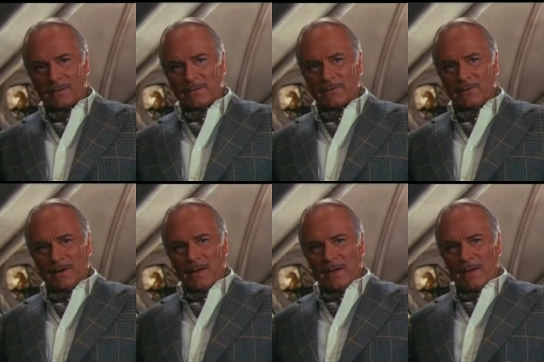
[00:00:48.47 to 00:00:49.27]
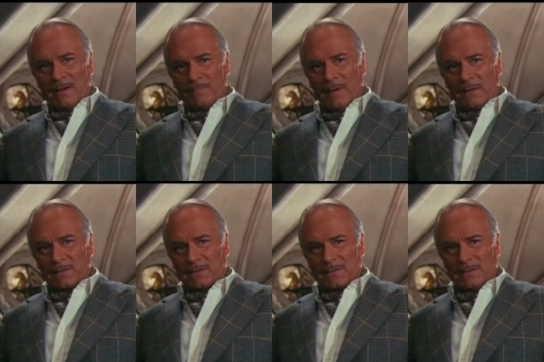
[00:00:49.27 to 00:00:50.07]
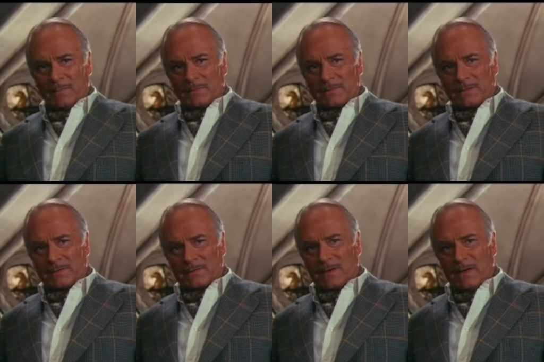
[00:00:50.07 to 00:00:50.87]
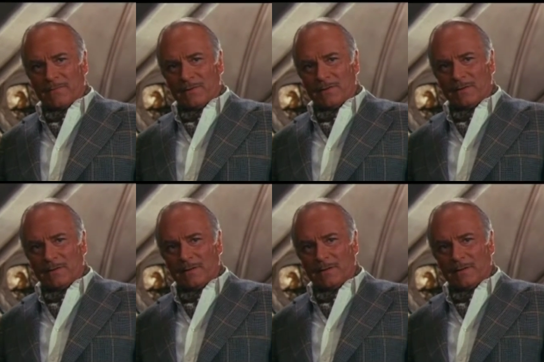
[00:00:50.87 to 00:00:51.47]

as you mount the steps to the scaffold.